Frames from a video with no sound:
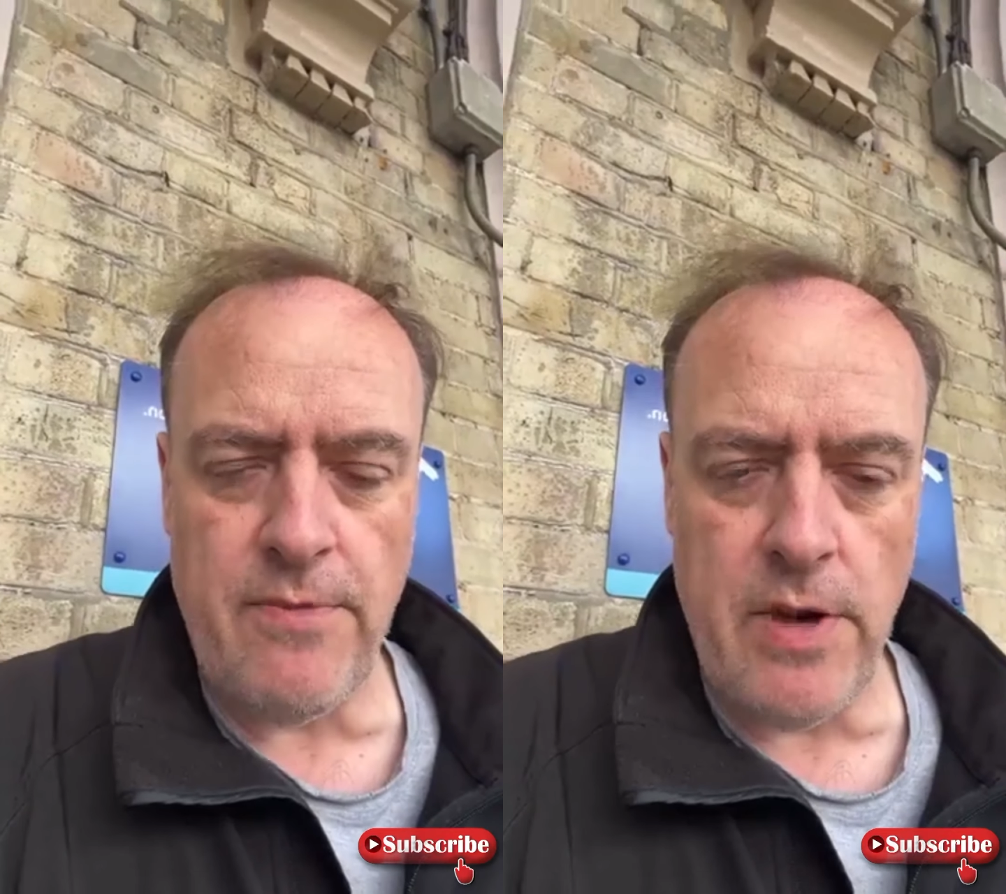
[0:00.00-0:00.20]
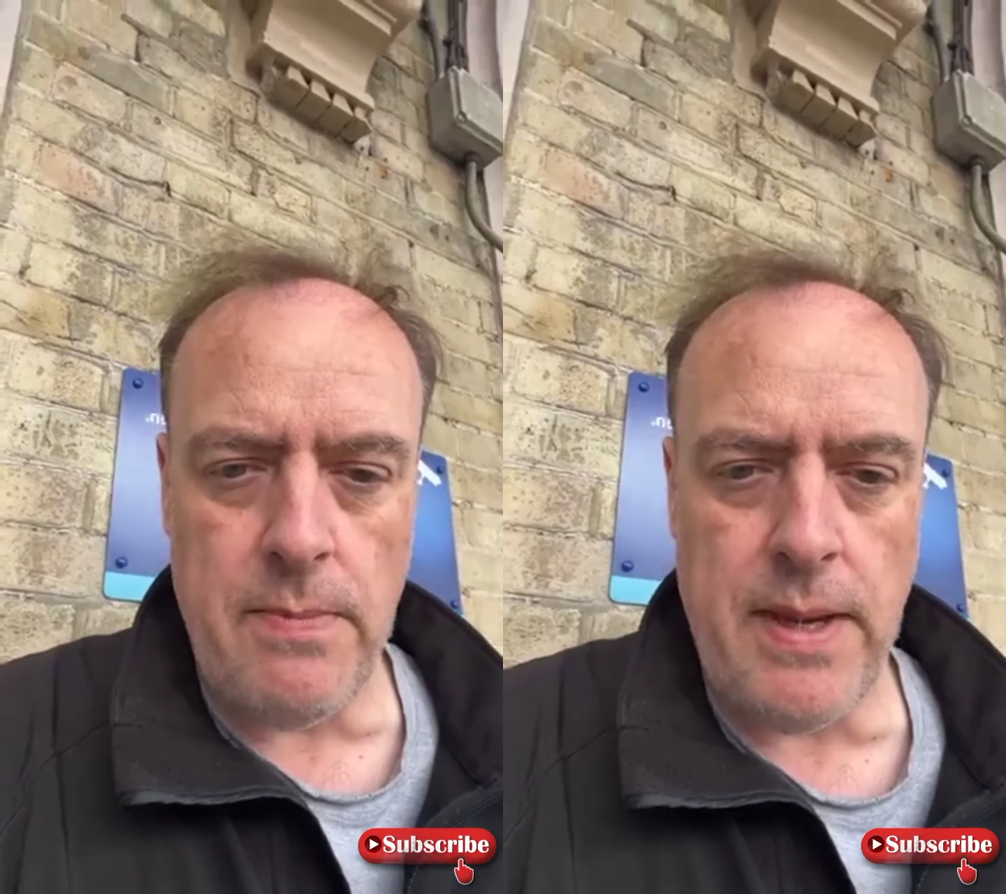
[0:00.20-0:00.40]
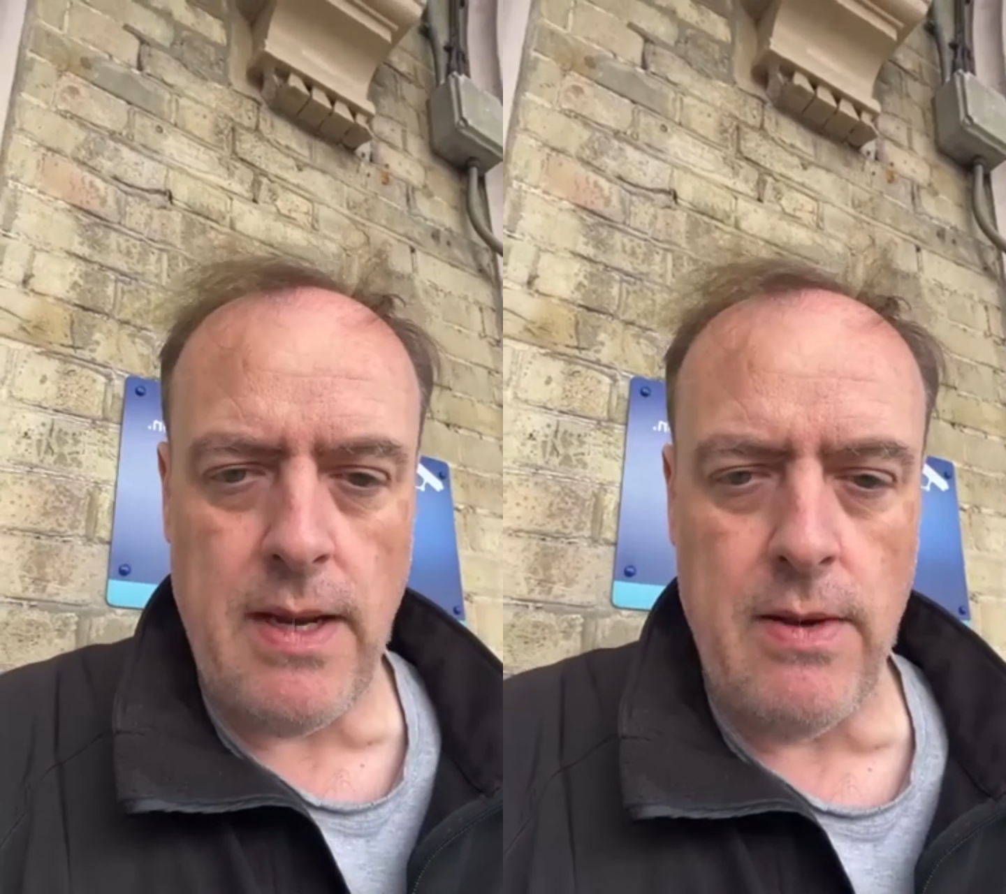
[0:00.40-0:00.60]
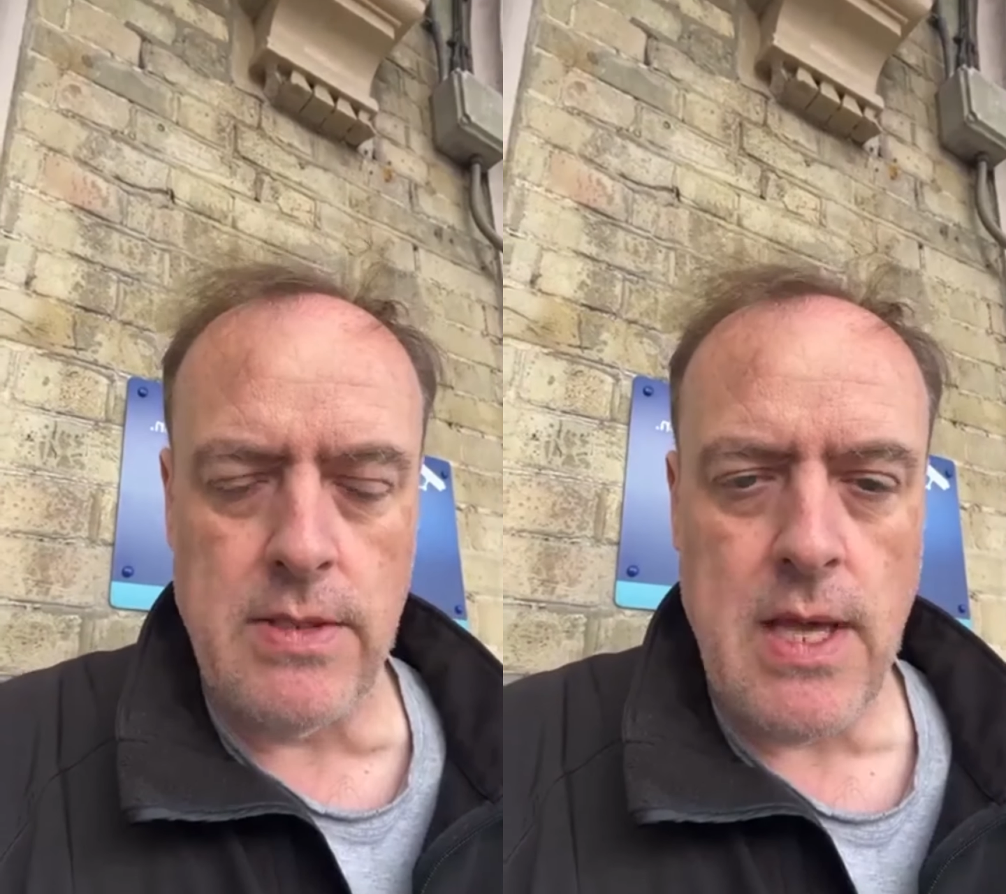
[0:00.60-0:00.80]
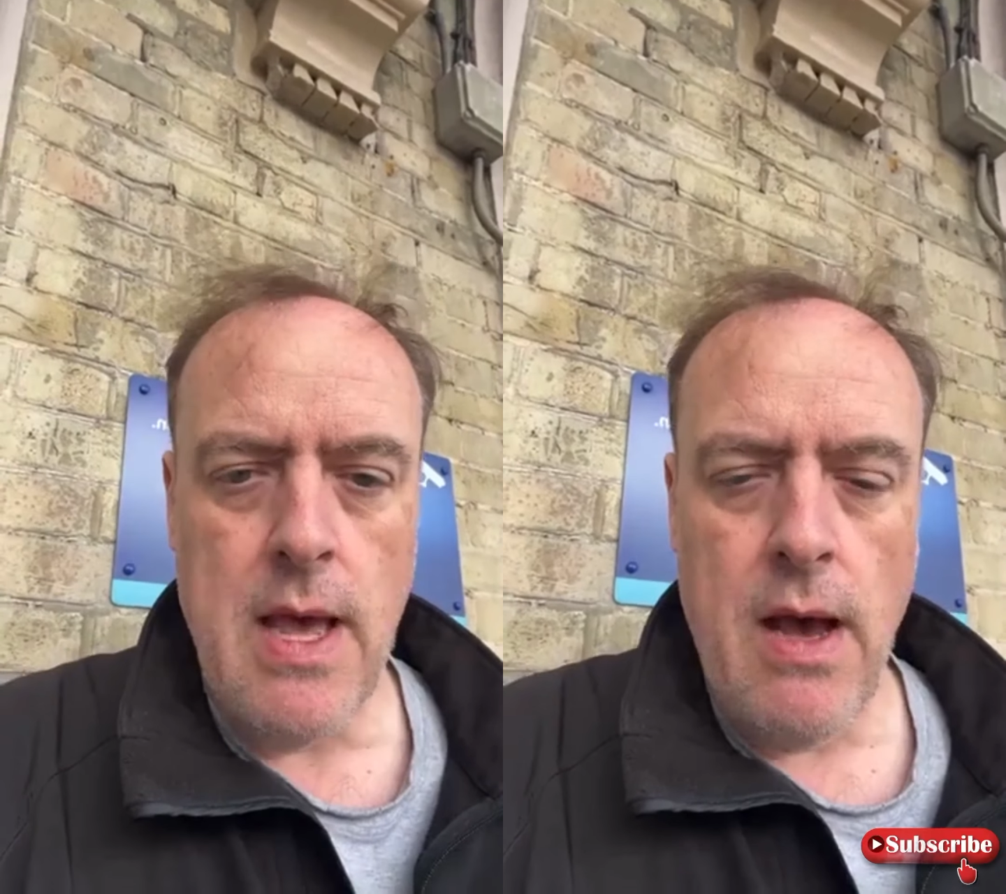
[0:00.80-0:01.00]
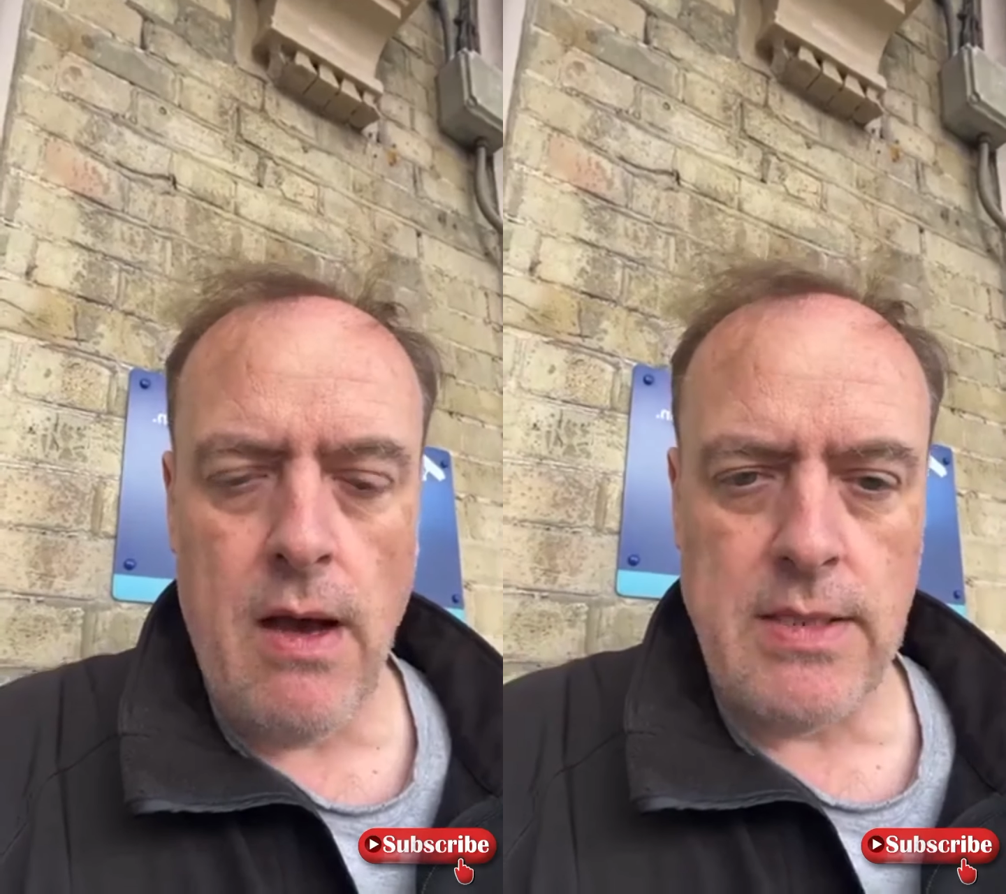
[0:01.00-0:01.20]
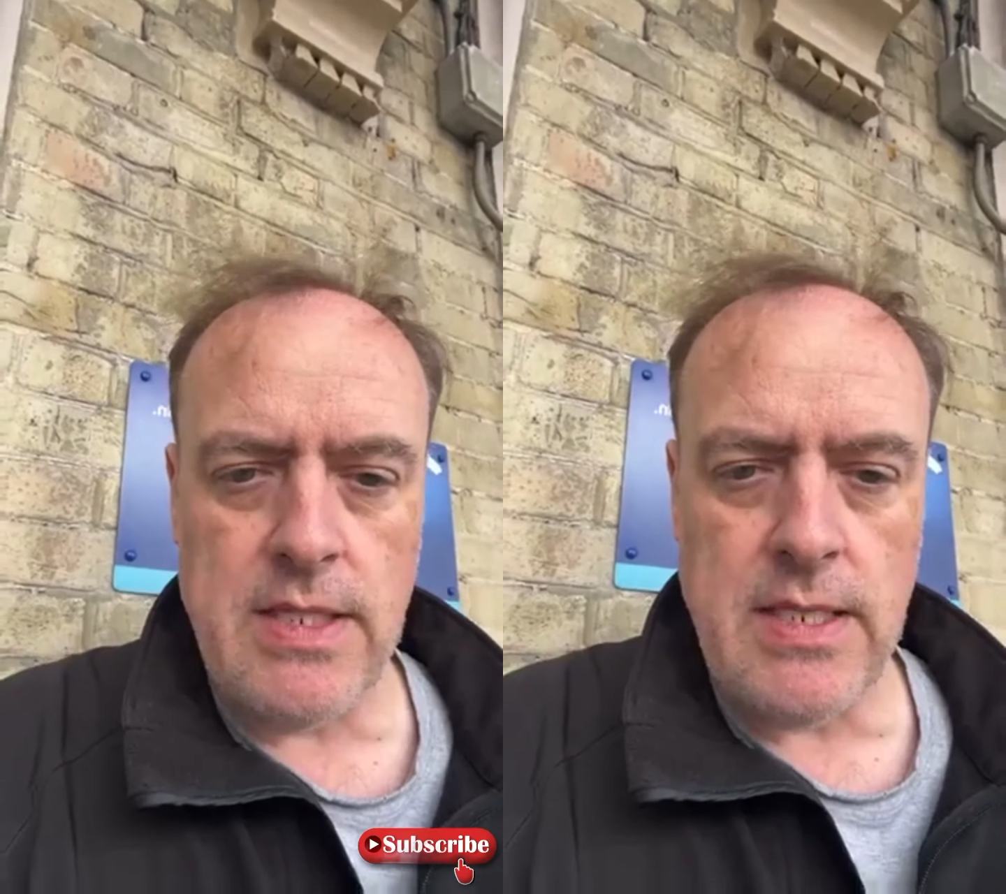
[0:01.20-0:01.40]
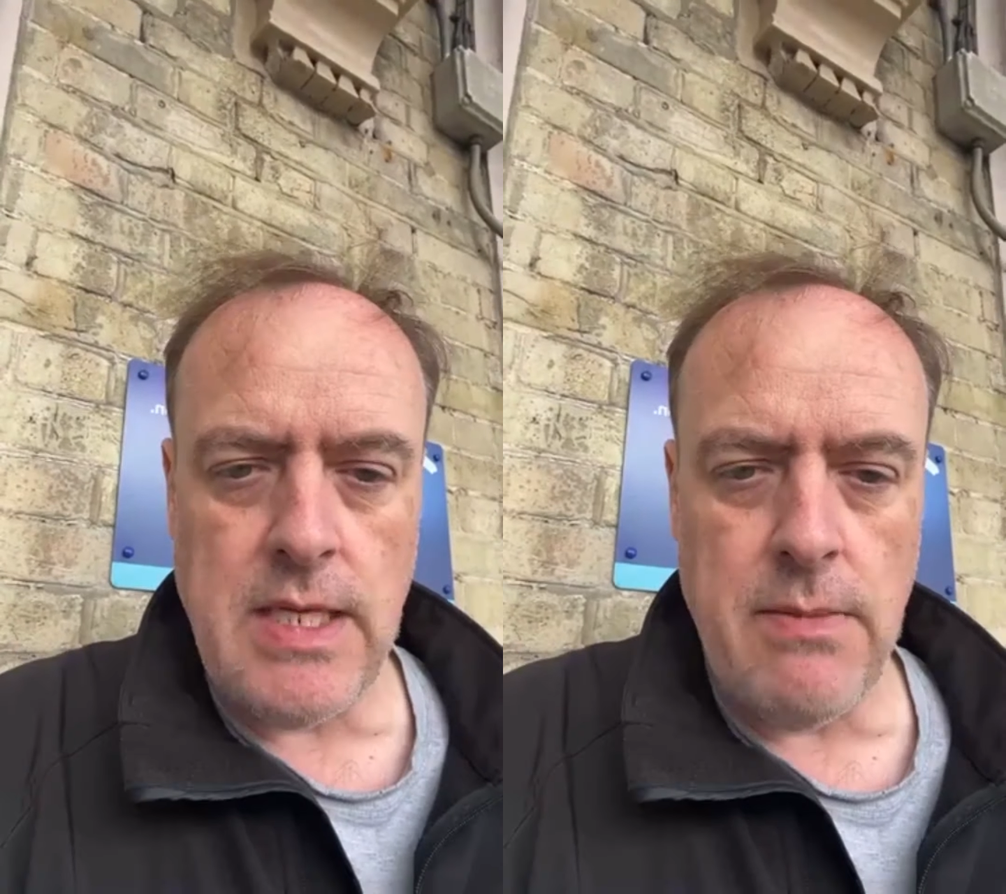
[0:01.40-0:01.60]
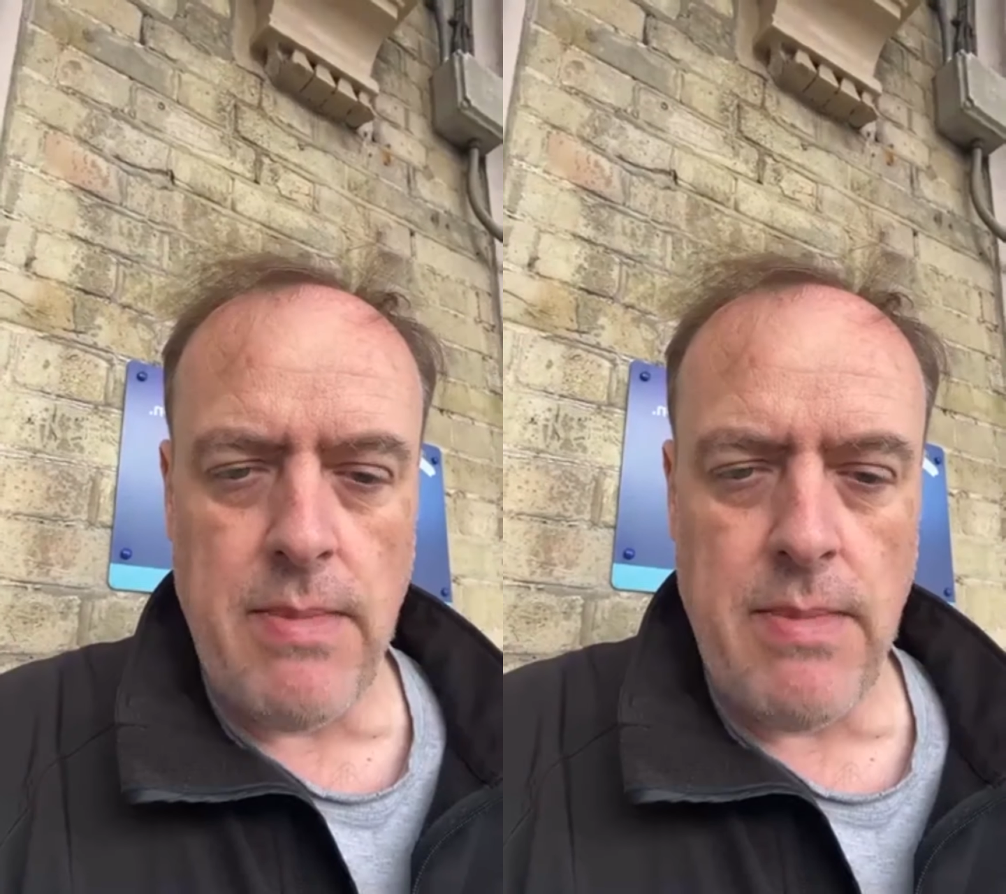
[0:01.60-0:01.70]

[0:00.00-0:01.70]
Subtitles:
Filipinos are sitting